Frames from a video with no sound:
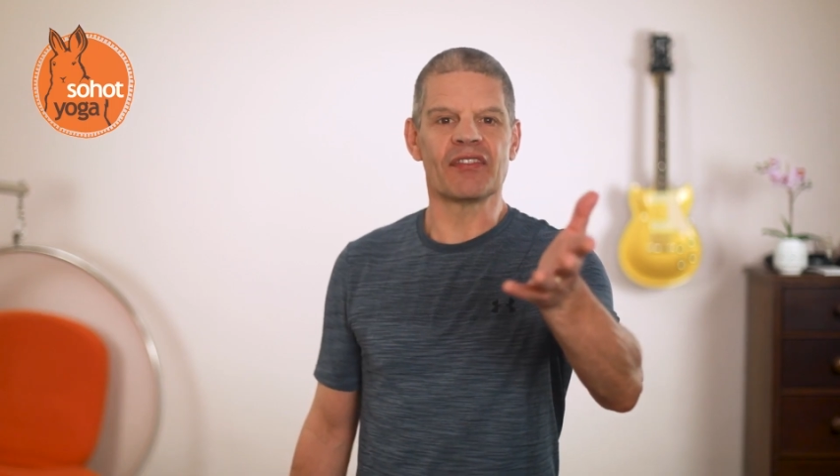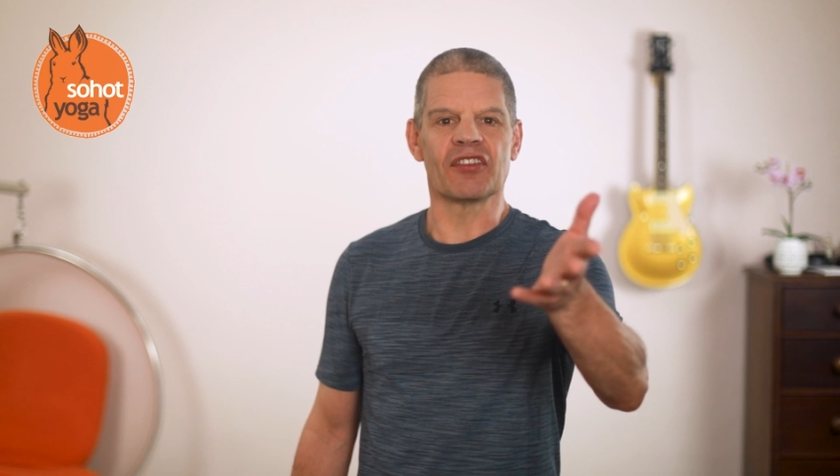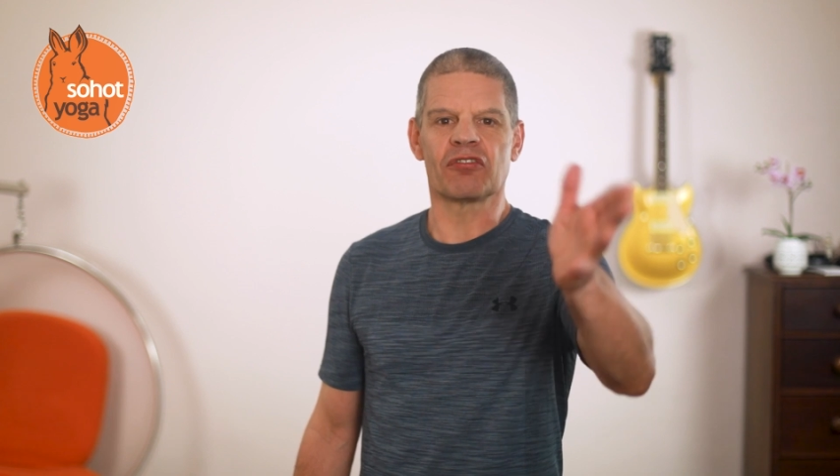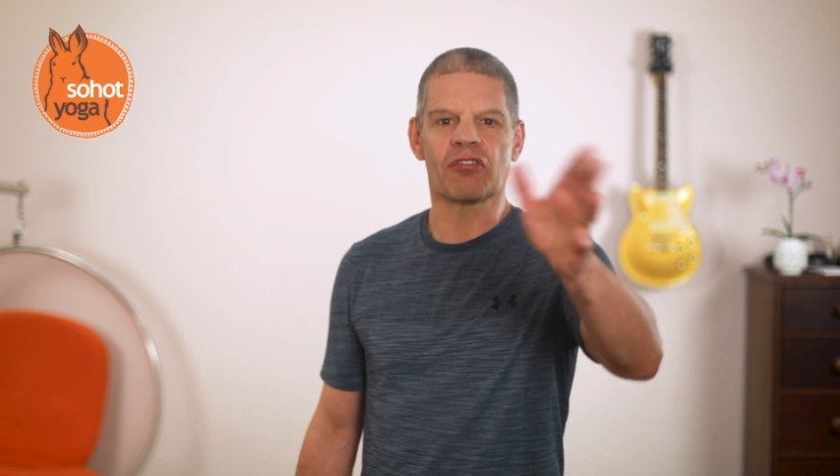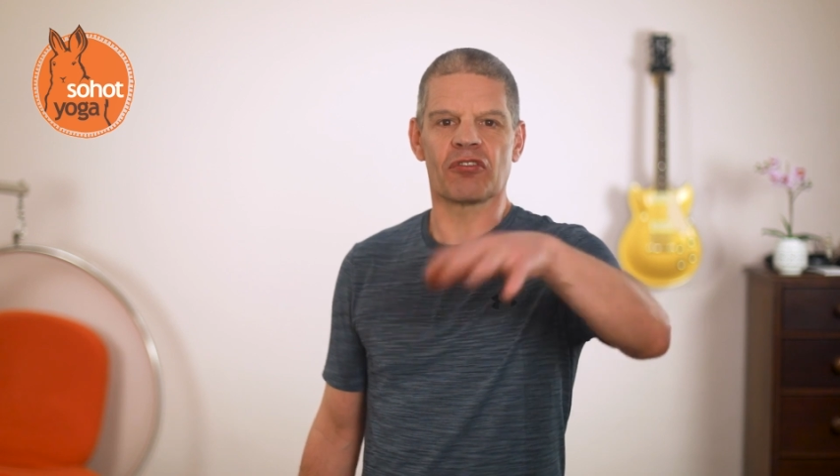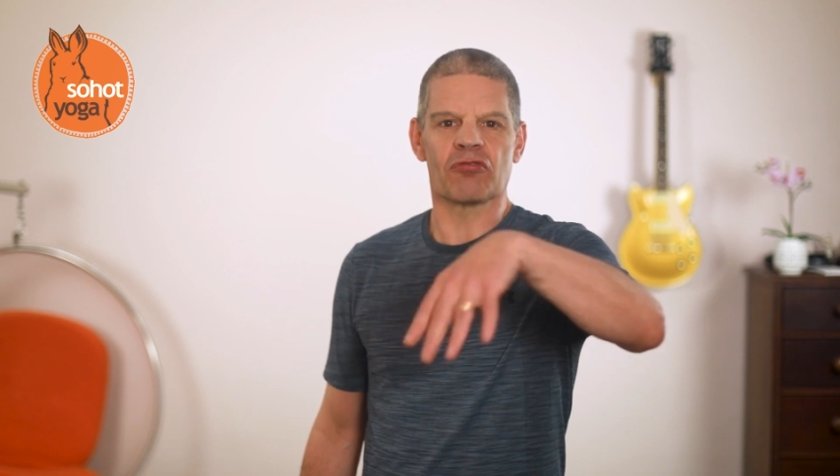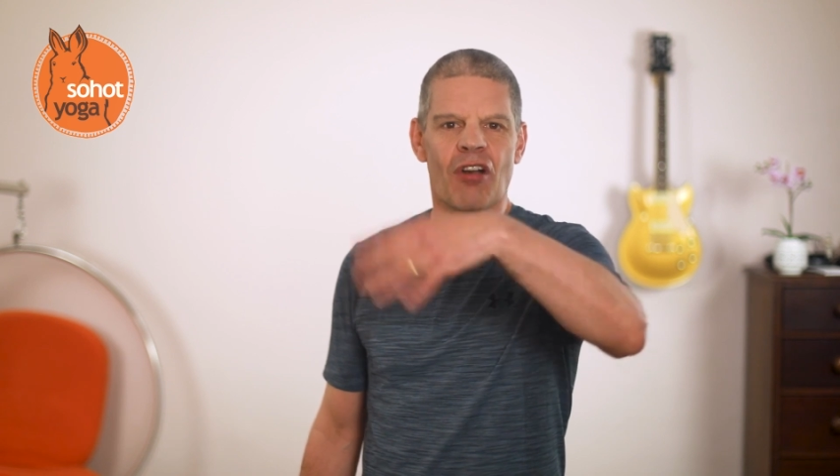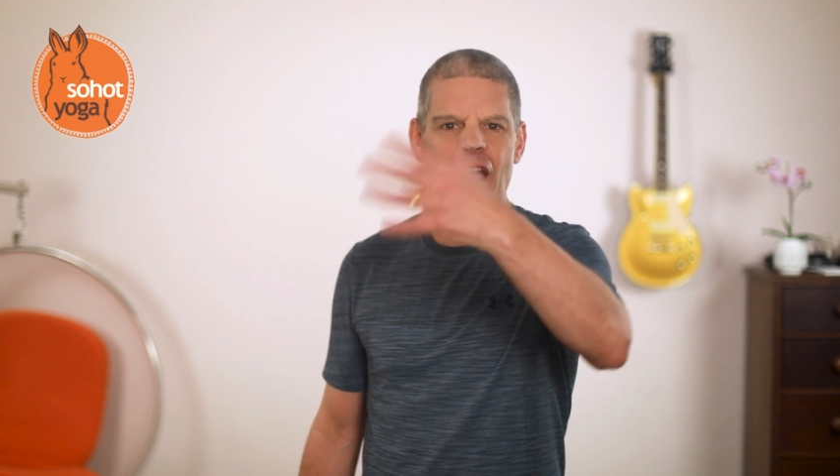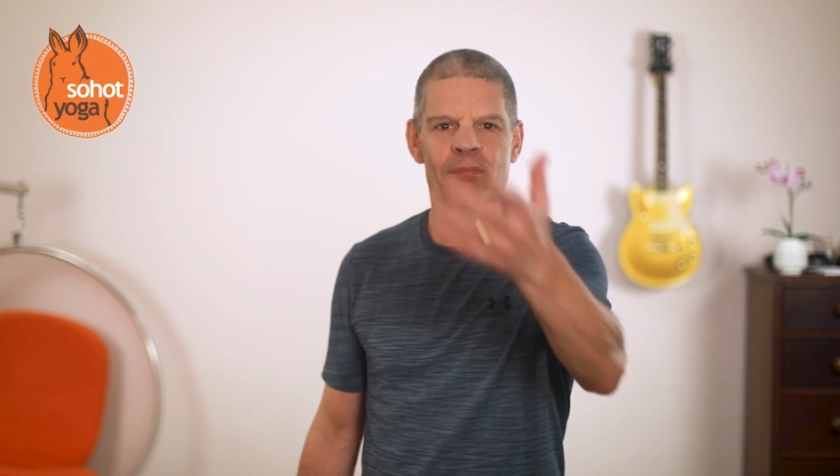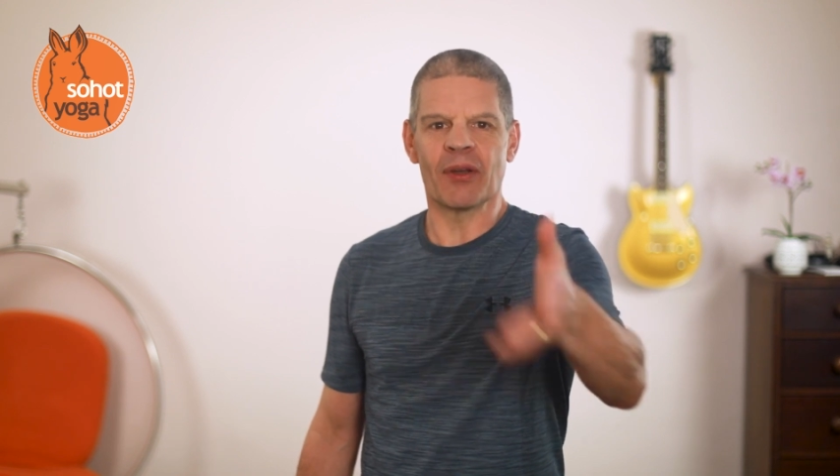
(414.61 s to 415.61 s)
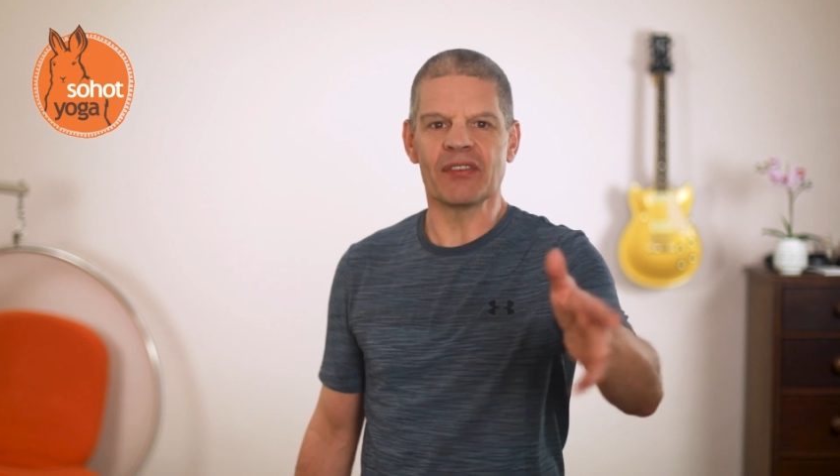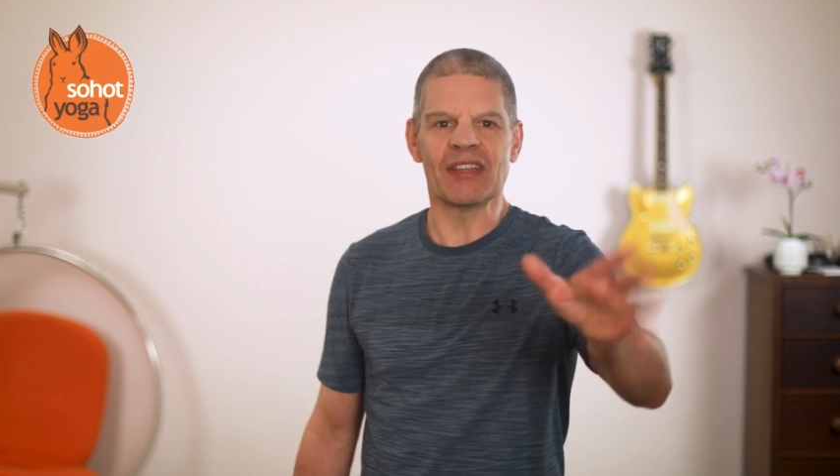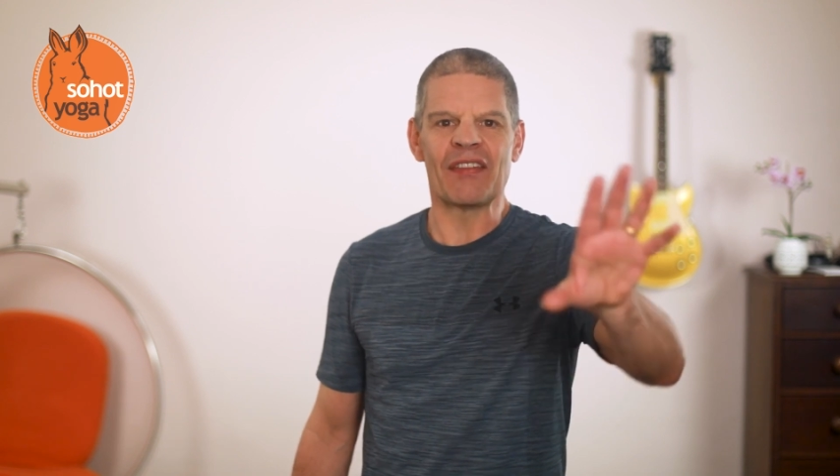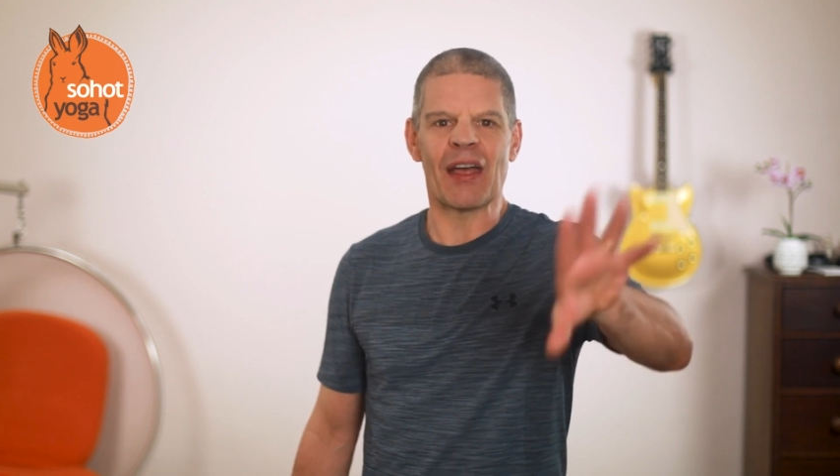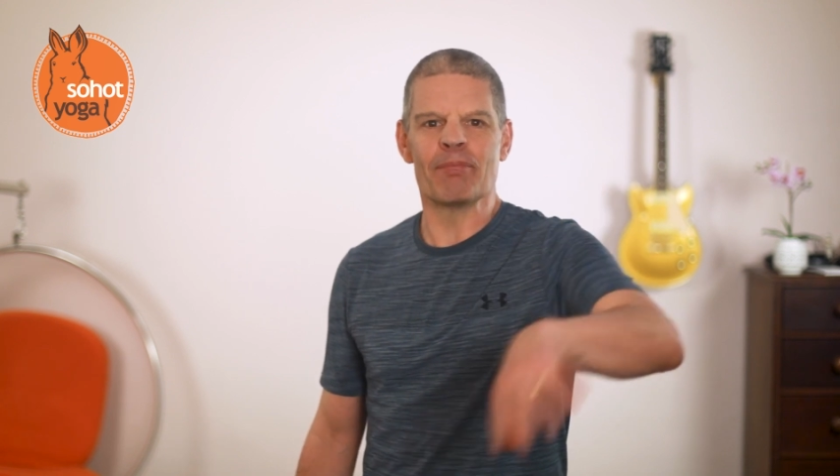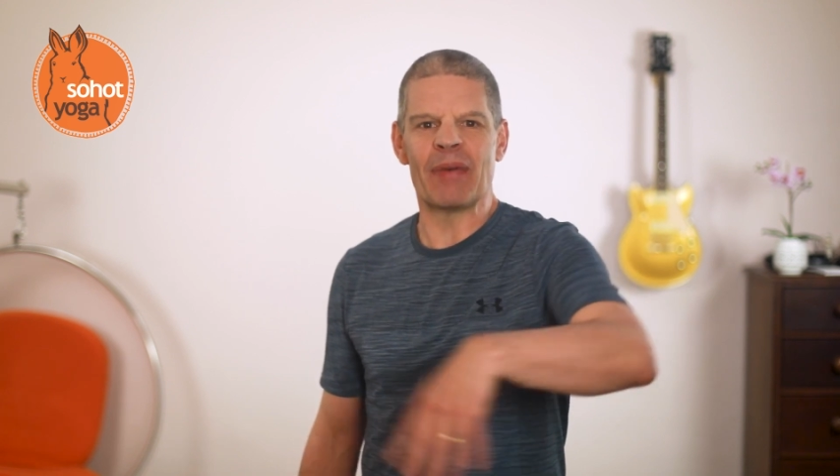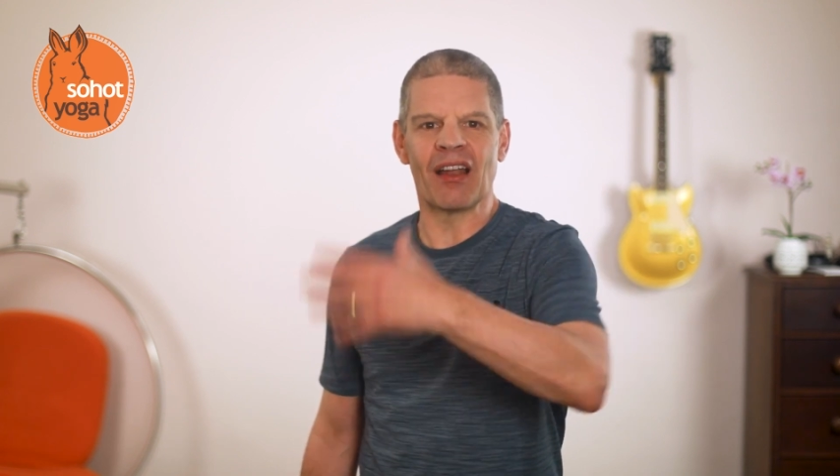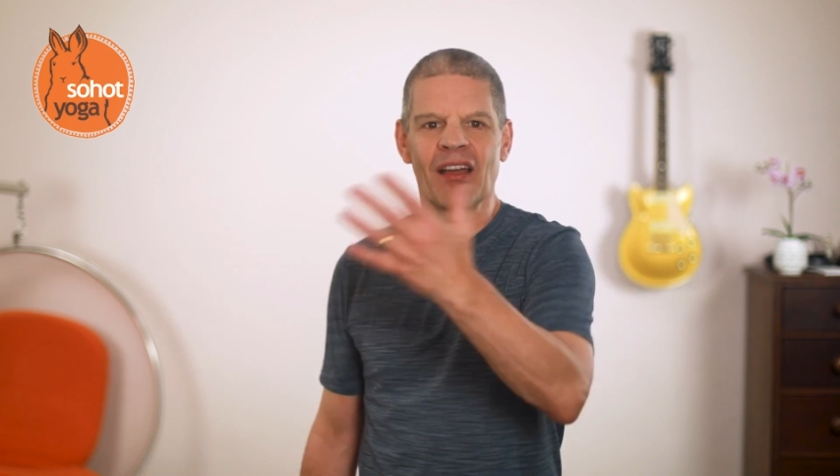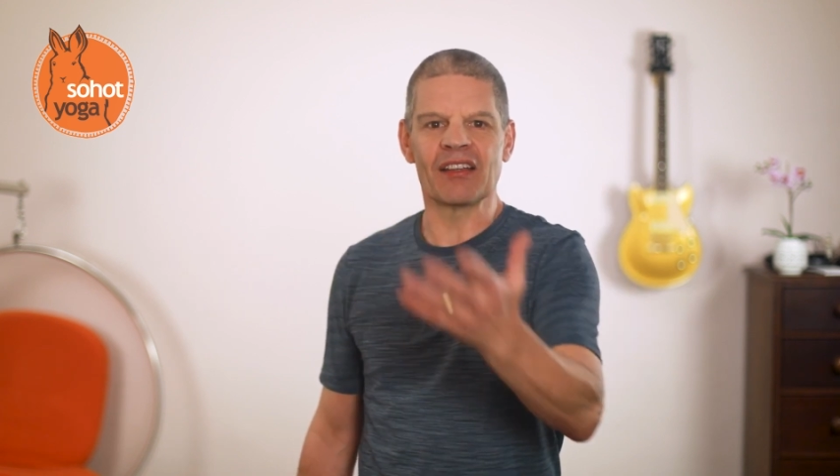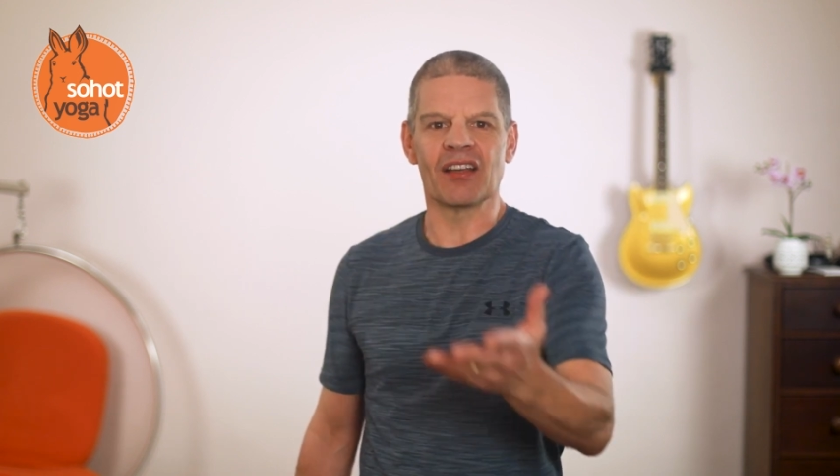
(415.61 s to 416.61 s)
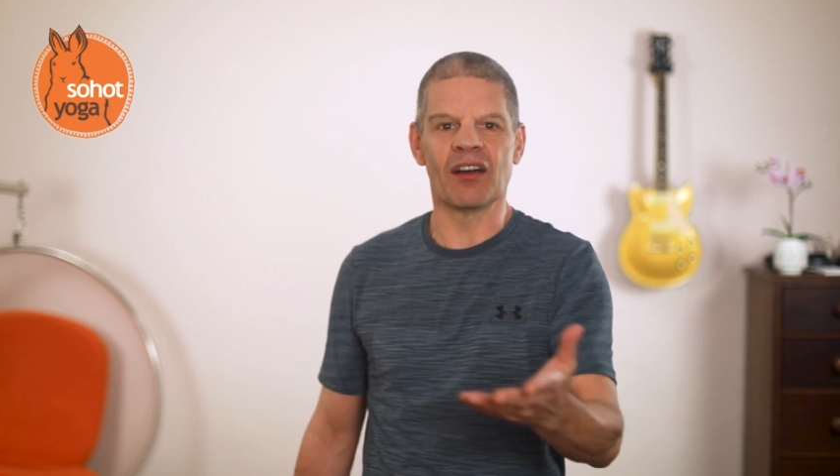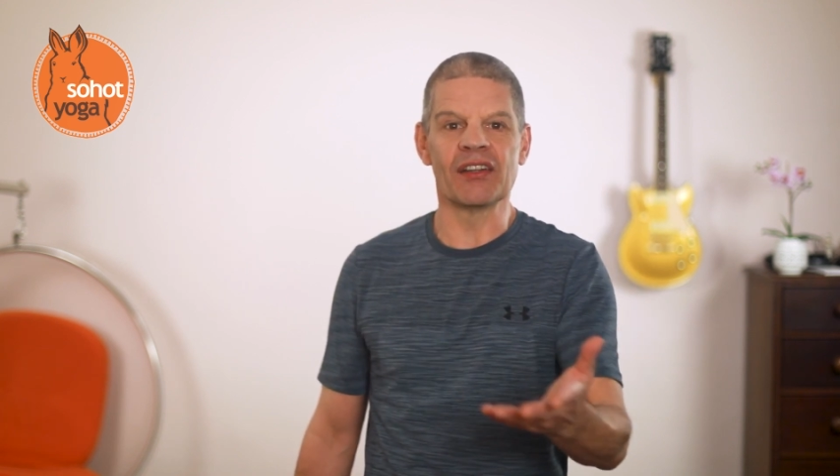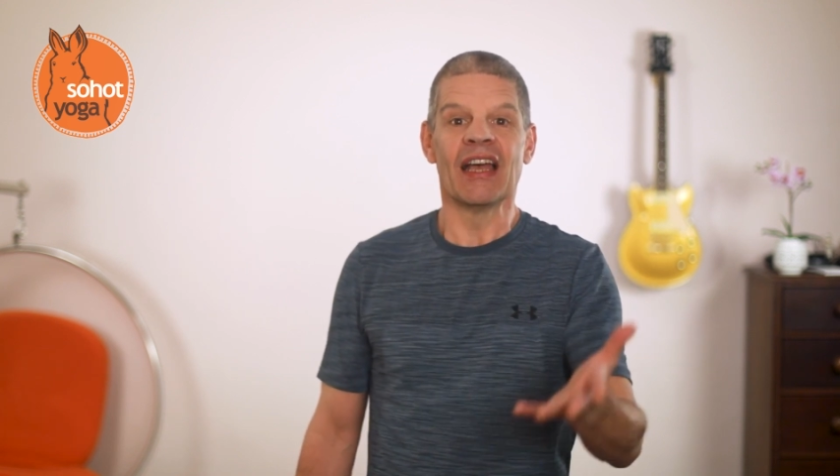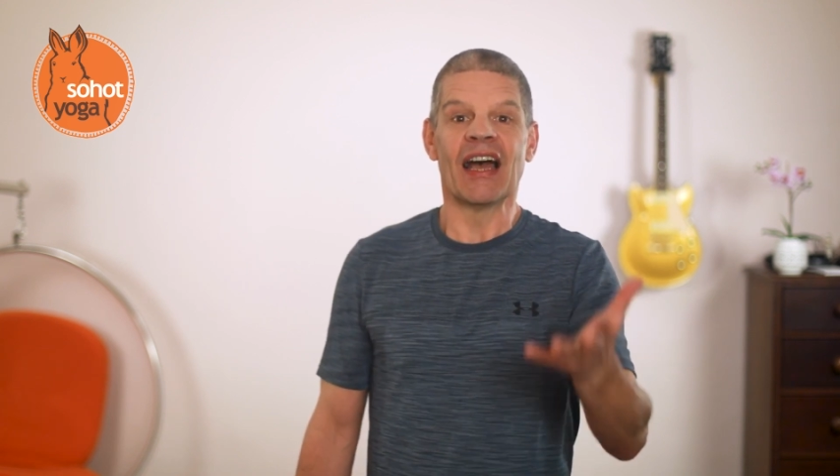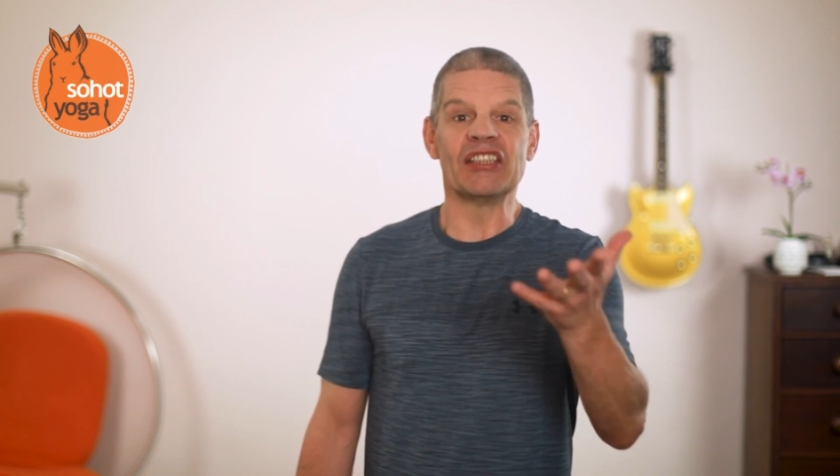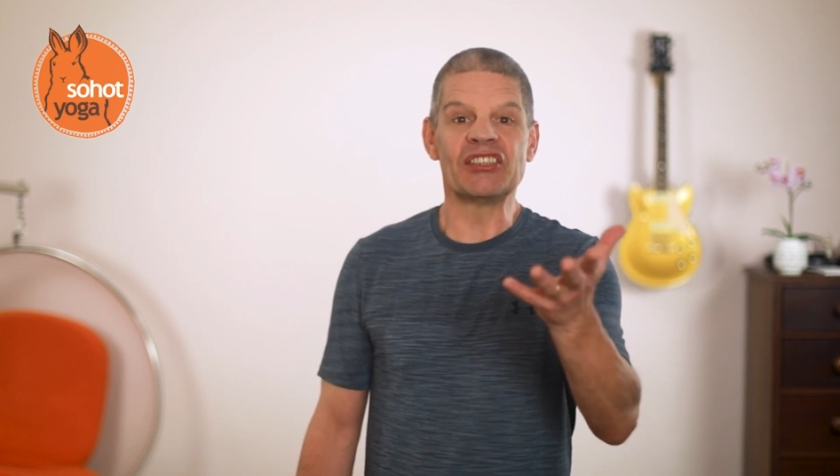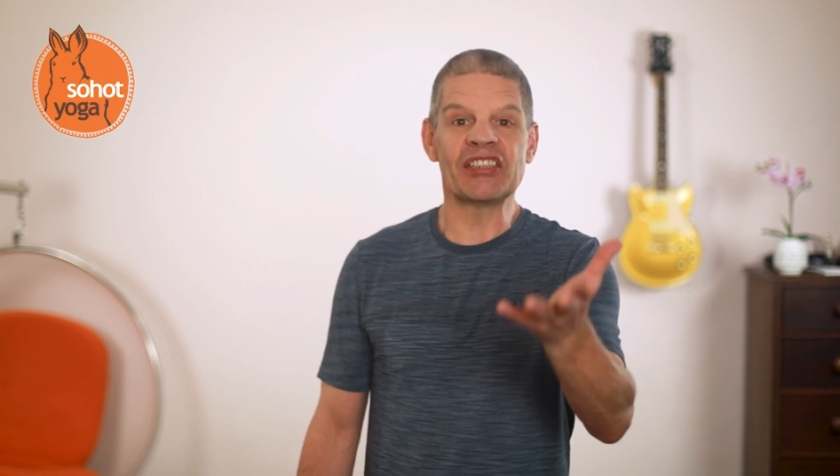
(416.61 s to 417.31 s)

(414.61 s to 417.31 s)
the subscribe button and that bell icon, and